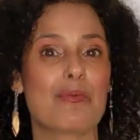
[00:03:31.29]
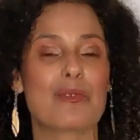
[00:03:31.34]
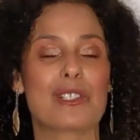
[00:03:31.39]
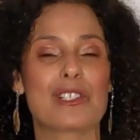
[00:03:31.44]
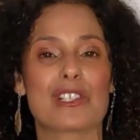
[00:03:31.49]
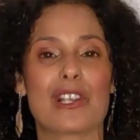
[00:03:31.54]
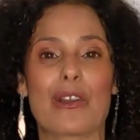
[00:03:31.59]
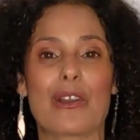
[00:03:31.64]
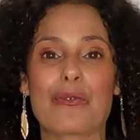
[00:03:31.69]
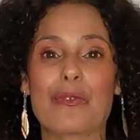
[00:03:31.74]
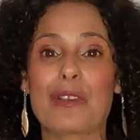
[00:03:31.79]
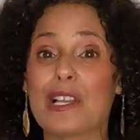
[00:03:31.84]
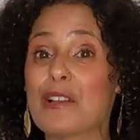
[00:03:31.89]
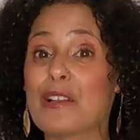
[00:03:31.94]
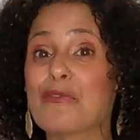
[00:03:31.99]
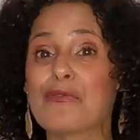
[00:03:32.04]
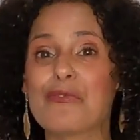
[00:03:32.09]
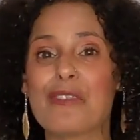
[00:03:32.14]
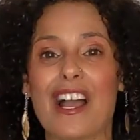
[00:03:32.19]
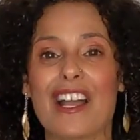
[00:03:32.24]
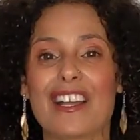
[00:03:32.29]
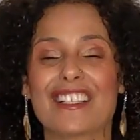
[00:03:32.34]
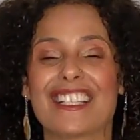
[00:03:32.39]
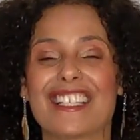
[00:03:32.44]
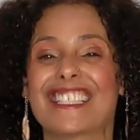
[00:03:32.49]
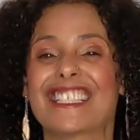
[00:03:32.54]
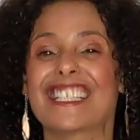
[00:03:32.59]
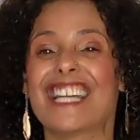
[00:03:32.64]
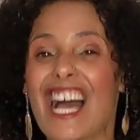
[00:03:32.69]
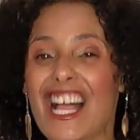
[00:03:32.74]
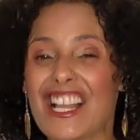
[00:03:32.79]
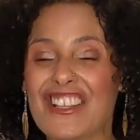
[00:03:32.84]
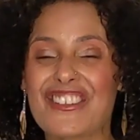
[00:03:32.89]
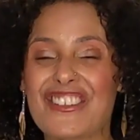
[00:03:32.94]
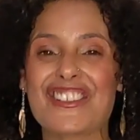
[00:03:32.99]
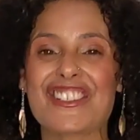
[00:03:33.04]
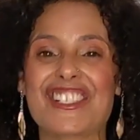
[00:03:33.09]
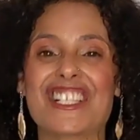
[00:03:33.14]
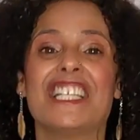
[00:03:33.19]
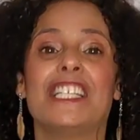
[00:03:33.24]
which are really fun, and
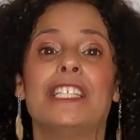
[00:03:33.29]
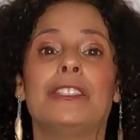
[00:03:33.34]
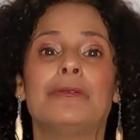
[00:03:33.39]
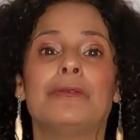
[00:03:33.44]
colors.